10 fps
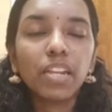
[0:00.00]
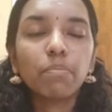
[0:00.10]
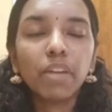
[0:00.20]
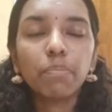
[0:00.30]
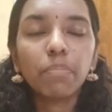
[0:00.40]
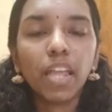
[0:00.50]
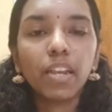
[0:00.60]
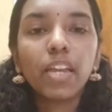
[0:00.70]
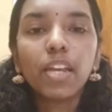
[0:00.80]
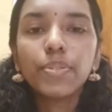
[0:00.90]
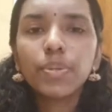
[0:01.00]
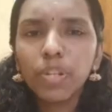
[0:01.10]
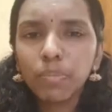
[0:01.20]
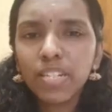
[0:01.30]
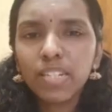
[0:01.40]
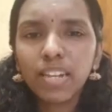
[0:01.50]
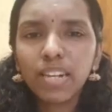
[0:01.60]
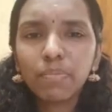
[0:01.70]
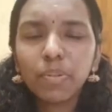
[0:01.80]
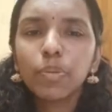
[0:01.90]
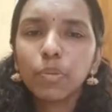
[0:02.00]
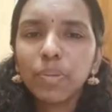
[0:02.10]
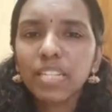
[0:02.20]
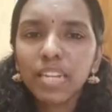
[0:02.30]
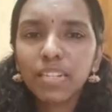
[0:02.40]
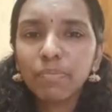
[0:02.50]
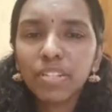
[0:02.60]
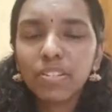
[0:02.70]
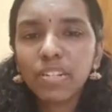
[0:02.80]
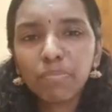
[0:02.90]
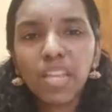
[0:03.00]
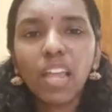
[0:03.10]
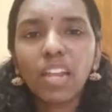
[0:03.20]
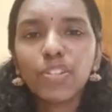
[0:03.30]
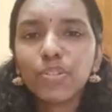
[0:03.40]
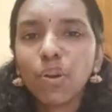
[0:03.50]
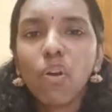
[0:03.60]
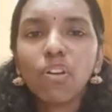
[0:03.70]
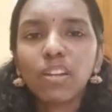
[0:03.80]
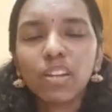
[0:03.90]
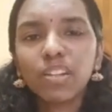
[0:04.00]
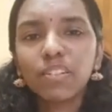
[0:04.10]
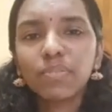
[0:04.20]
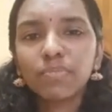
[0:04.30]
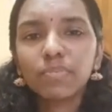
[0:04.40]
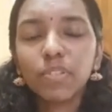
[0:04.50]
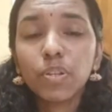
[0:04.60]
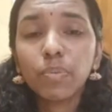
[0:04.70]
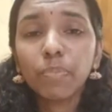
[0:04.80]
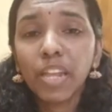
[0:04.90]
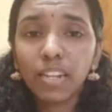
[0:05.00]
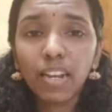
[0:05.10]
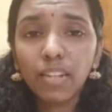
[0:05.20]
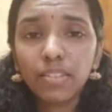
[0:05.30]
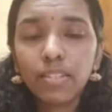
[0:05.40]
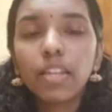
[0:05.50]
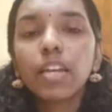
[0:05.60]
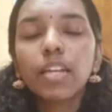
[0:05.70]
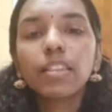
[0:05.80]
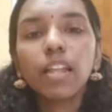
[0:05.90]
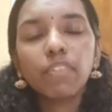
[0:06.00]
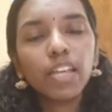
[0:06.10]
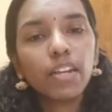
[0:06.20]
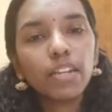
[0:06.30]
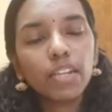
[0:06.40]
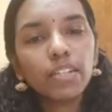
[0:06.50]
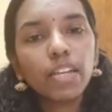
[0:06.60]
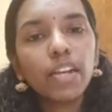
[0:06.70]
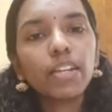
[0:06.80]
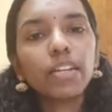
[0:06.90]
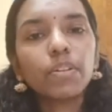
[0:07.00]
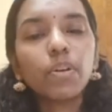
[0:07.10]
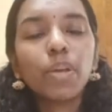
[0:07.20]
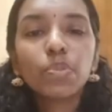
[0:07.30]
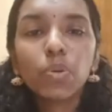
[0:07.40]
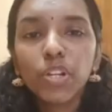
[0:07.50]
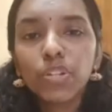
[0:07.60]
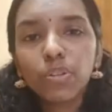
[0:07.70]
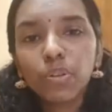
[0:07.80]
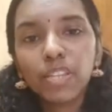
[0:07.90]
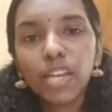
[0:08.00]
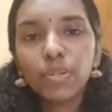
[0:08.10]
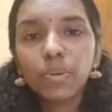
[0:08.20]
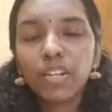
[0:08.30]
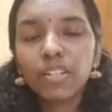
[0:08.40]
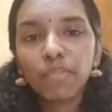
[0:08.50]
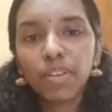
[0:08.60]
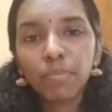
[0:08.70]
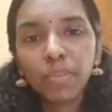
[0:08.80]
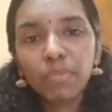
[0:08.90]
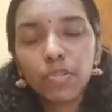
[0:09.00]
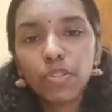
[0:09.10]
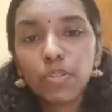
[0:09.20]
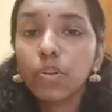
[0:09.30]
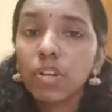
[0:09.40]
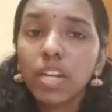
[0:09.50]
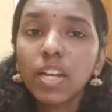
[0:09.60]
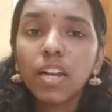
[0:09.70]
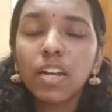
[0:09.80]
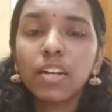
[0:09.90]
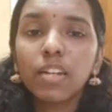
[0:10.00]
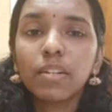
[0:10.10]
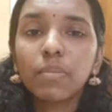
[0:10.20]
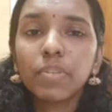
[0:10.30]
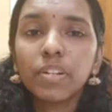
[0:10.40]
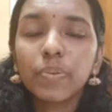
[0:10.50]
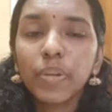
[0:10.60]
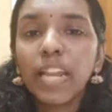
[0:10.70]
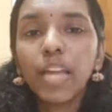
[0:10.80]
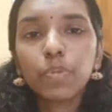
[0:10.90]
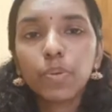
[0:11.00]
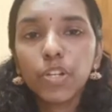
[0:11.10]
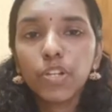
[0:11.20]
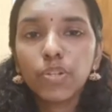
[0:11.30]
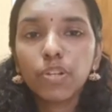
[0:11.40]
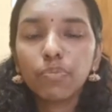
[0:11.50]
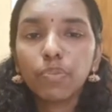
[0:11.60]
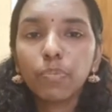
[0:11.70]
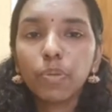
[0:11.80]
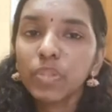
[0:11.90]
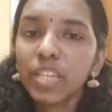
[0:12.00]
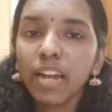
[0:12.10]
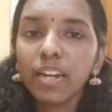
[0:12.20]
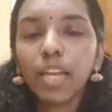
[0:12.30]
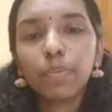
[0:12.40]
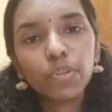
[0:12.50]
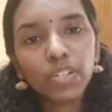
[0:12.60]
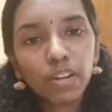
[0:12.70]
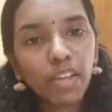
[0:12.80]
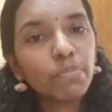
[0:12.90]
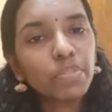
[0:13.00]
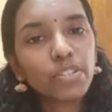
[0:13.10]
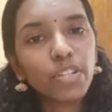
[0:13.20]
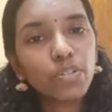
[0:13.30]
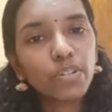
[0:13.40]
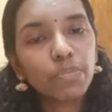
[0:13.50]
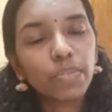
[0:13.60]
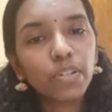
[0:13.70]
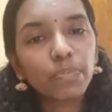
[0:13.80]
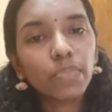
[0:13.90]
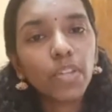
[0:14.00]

in my pain. So could you please administer me any strong painkillers? Then we can tell that, oh, I'm sorry to know that you are in severe pain, Mr. John, but really I'm sorry to inform you that I'm not the right person to